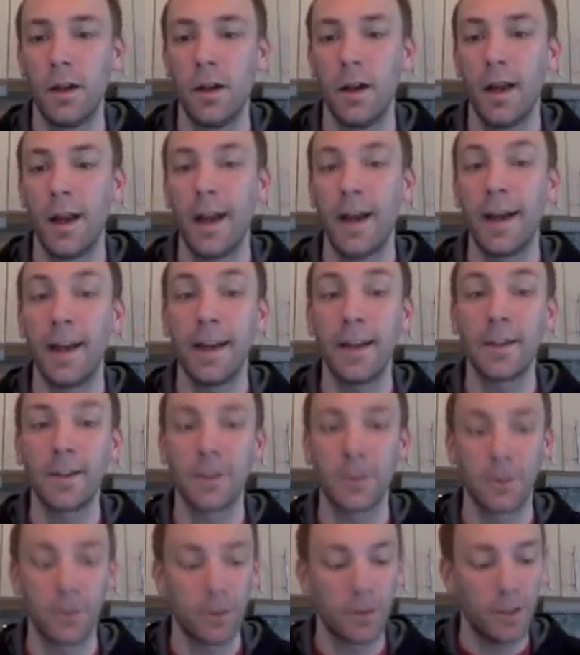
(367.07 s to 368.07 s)
An
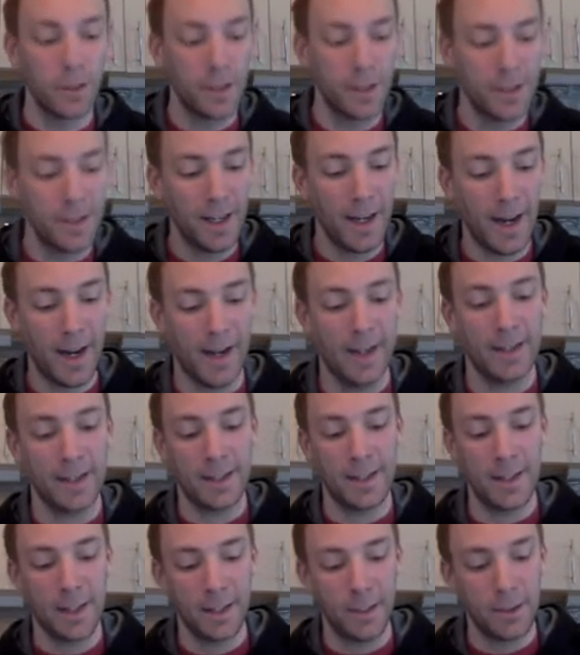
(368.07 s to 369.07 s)
integral is the
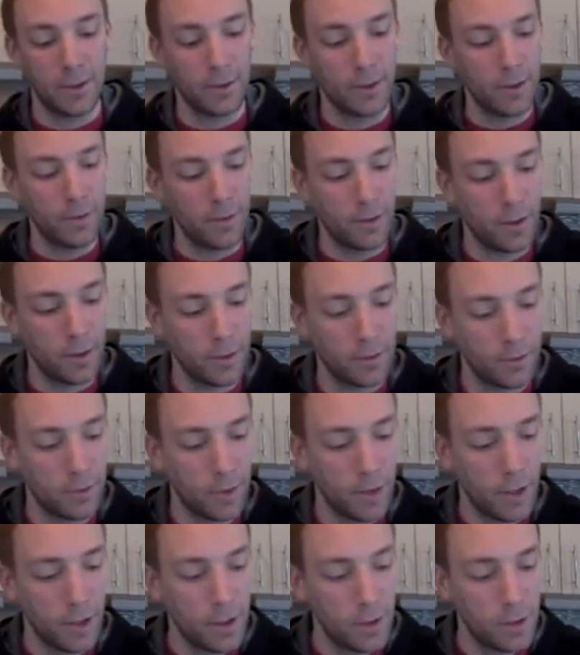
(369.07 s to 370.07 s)
antiderivative.
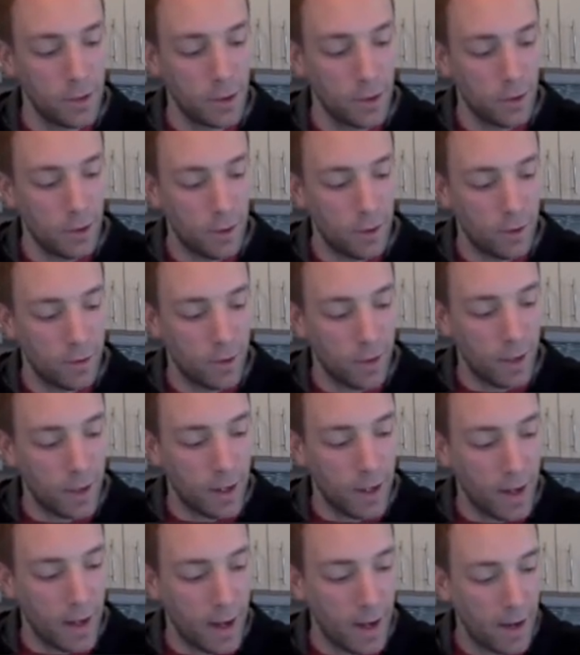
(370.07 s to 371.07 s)
So if I
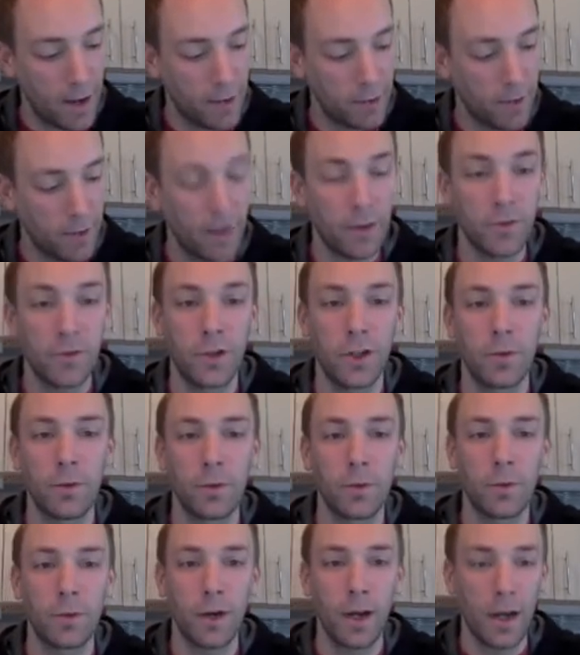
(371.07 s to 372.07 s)
have f double
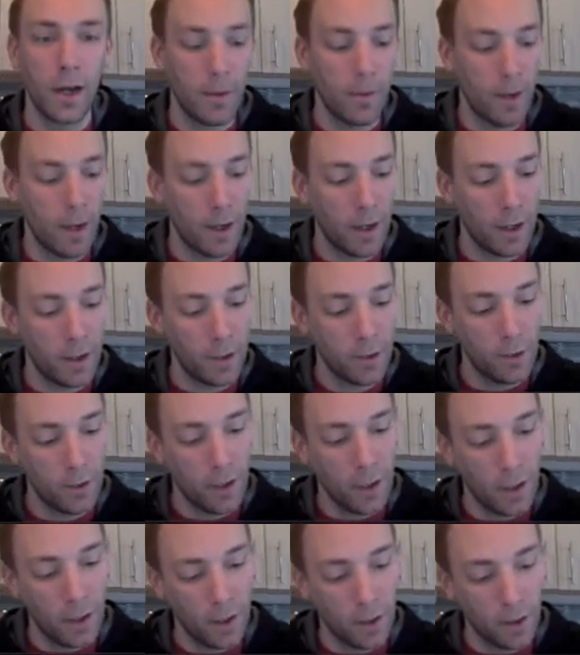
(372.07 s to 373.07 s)
prime and I do an
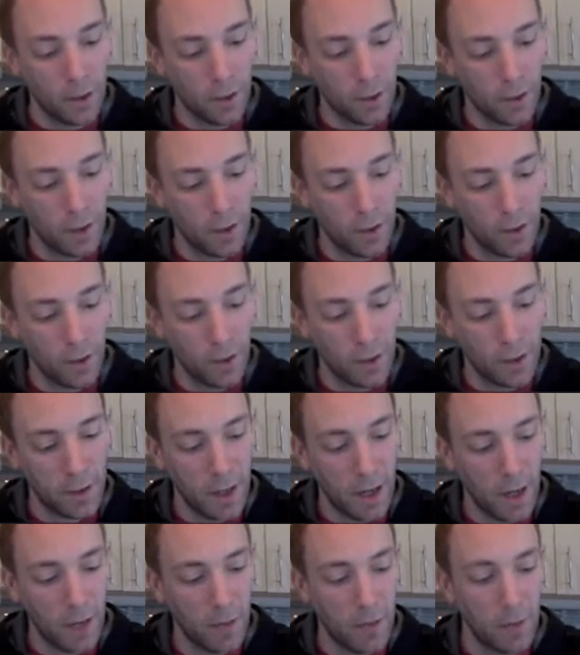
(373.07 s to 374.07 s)
integral, that's going to
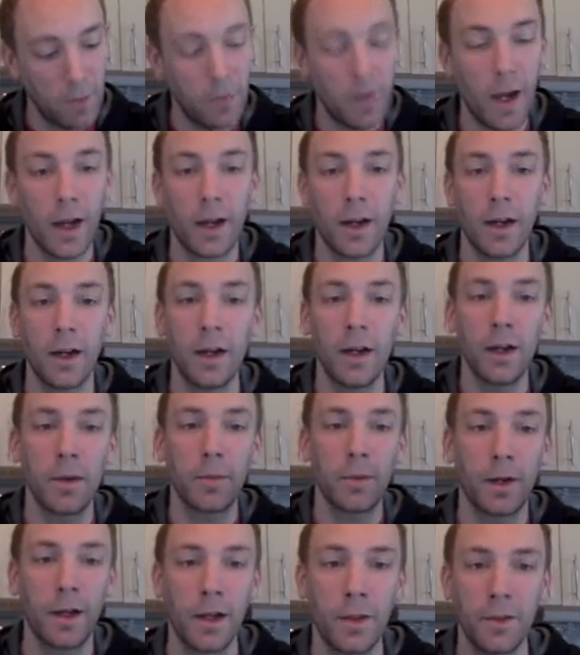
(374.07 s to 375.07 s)
take me back up
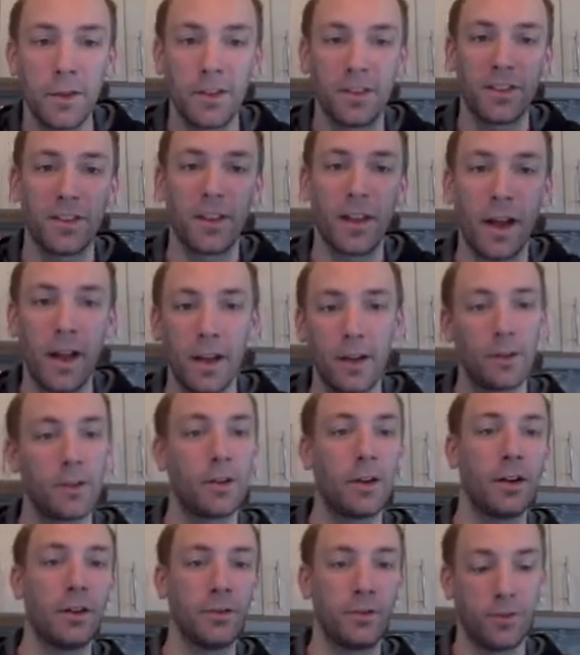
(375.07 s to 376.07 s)
on this ladder
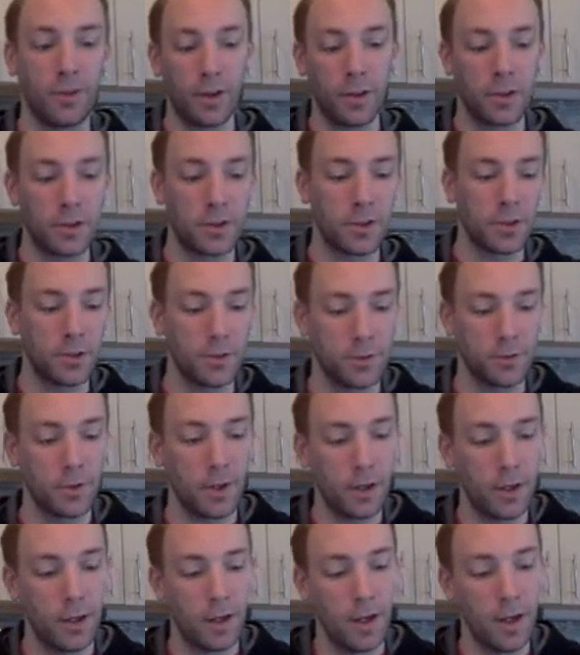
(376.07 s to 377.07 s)
of functions,
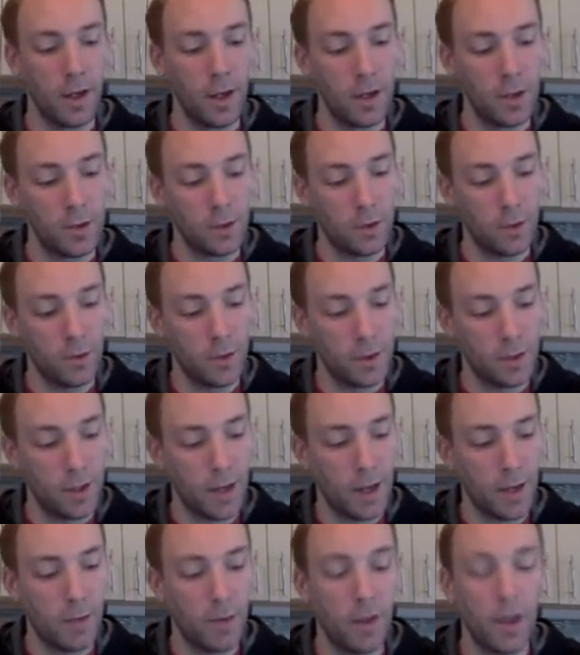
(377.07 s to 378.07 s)
right? So it would take
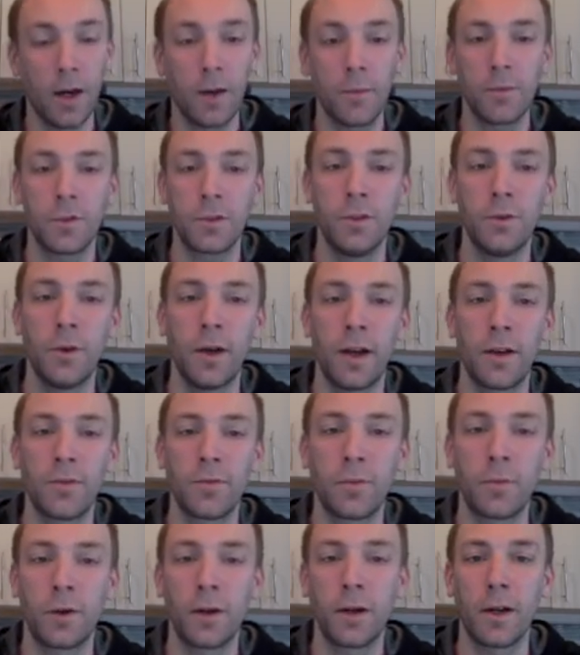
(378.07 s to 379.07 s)
me up to f
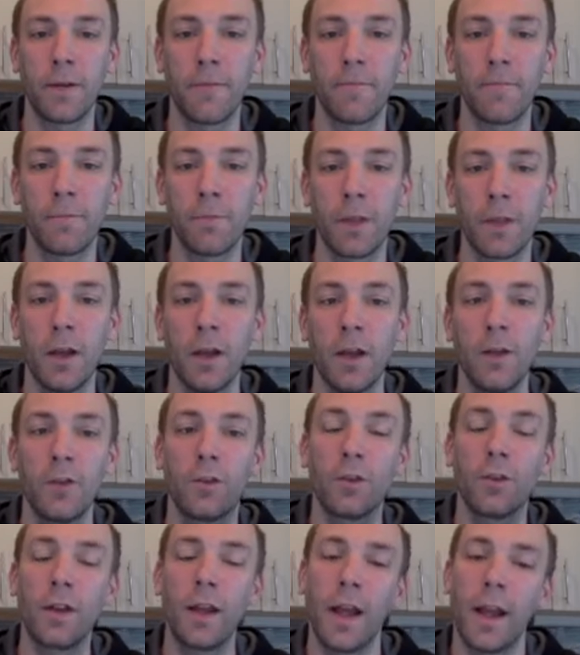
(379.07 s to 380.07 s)
prime. So
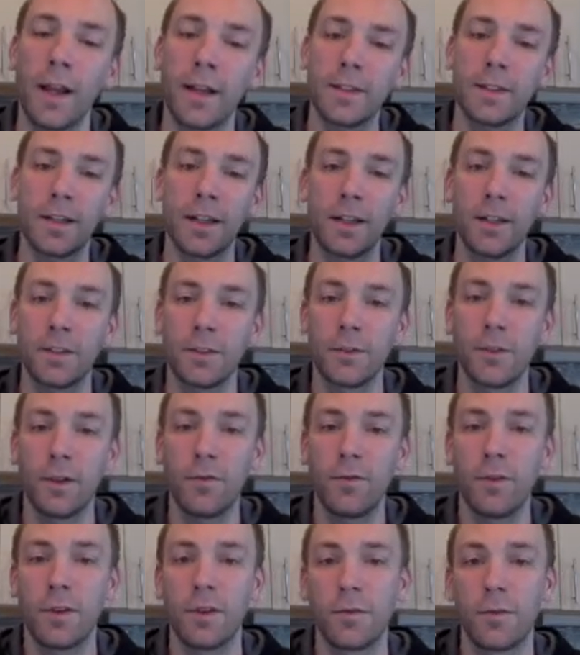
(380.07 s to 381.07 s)
the
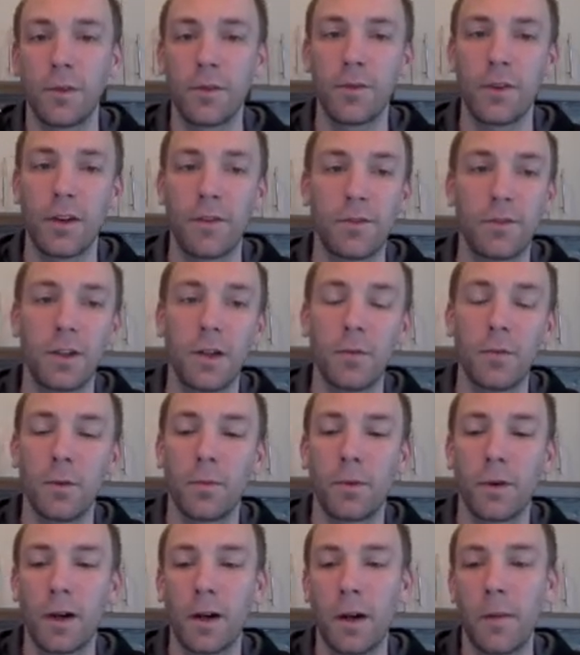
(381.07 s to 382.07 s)
antiderivative of f double
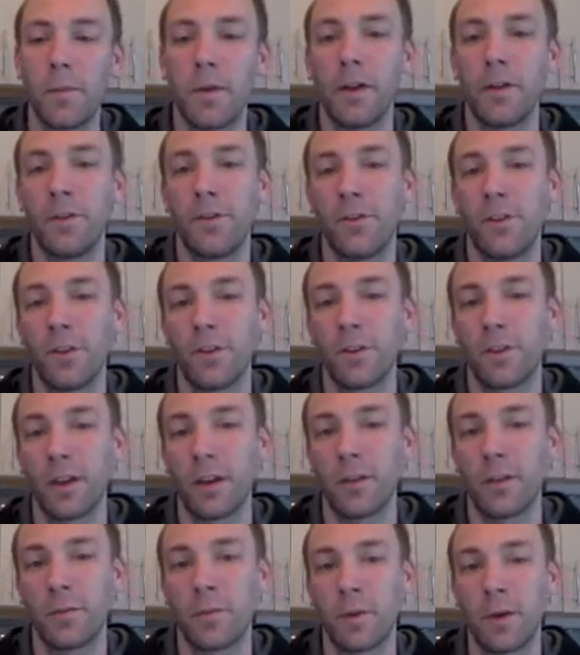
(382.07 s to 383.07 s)
prime is just f
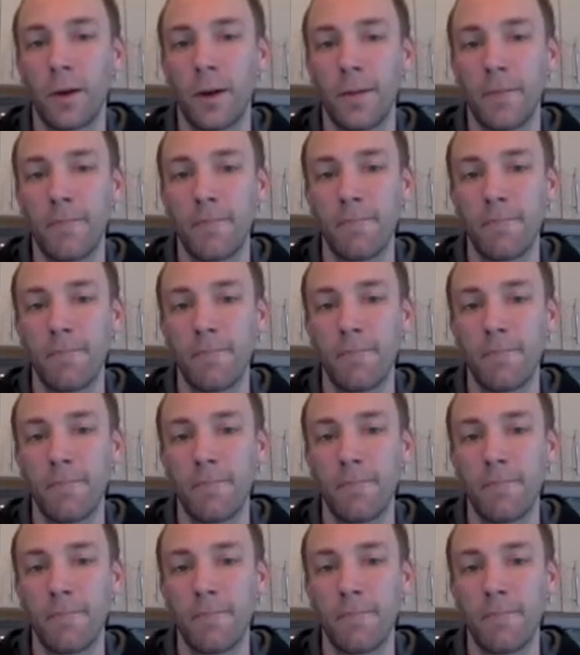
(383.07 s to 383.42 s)
prime.